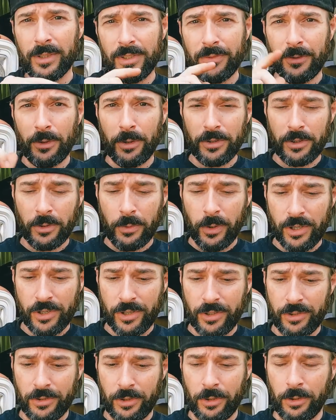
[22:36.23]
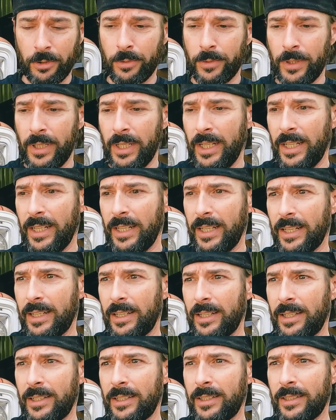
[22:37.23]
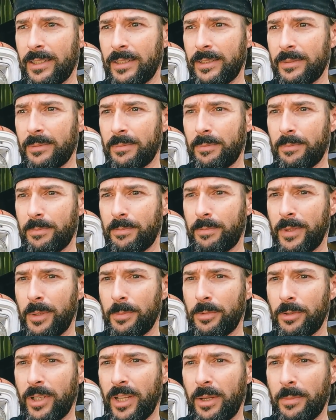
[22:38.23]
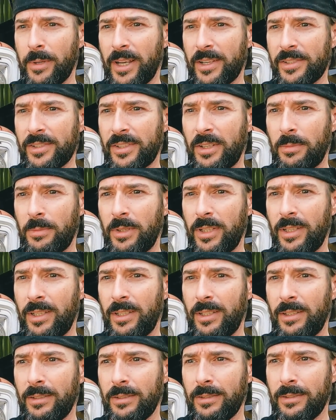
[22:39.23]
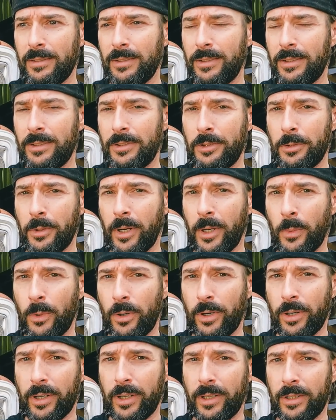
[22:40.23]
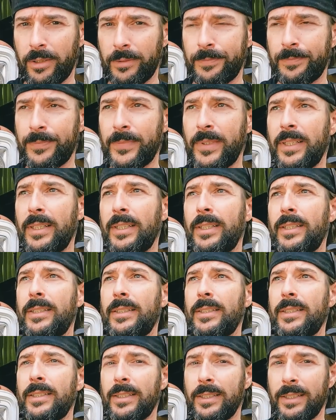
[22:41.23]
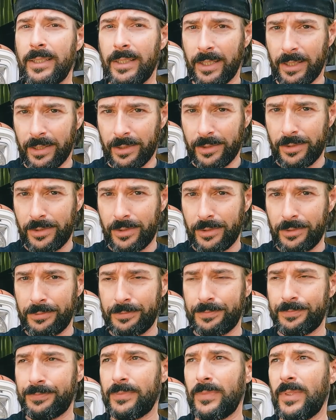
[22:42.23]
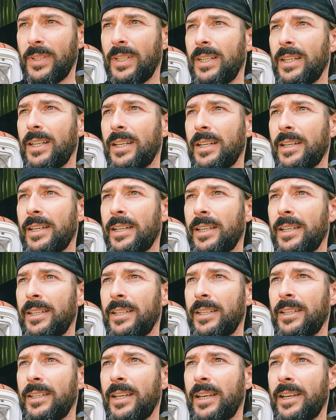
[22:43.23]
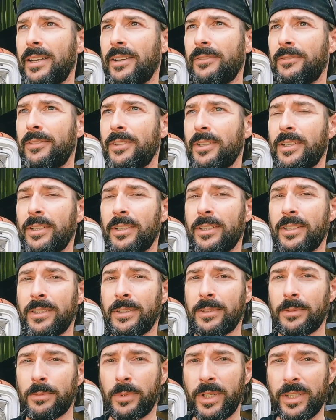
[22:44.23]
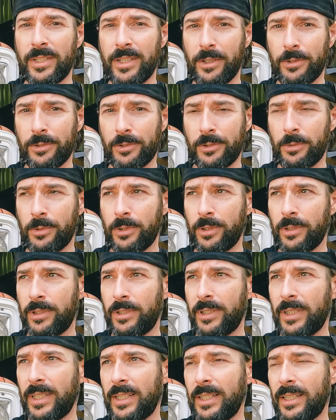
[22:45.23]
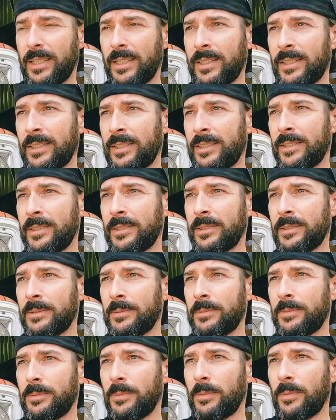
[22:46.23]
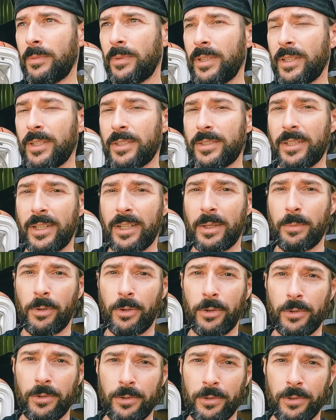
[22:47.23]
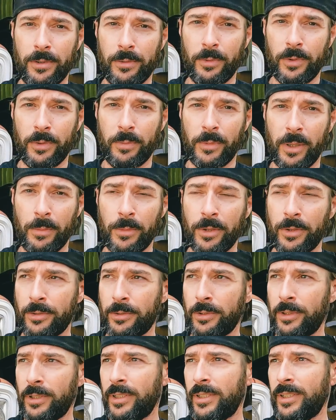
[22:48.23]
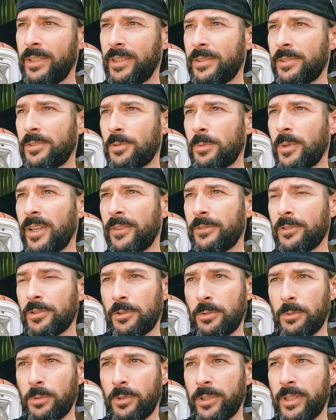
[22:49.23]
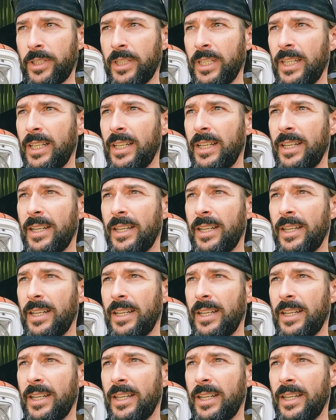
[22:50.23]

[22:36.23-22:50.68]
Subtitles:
as far as questions go, people keep asking me, do I work? Yes. I have a retail store that I partner with my mother on, so we have a store.